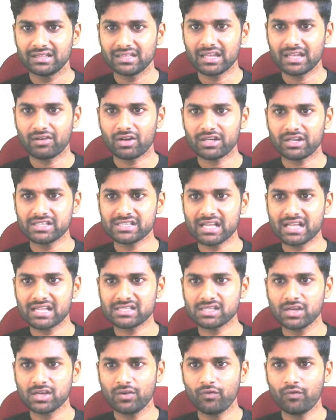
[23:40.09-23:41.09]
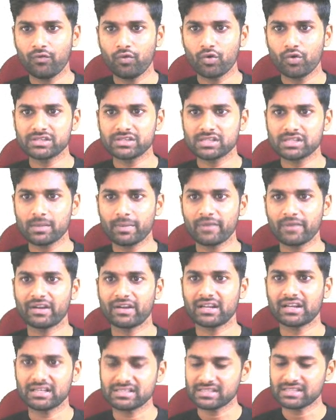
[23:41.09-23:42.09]
Then what is the answer? 4 is the
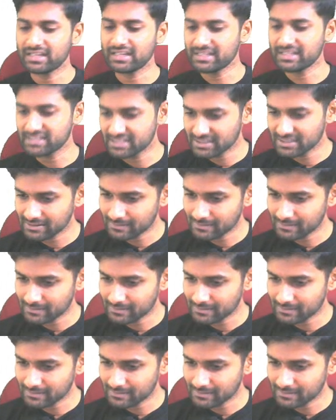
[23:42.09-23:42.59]
perfect answer, guys.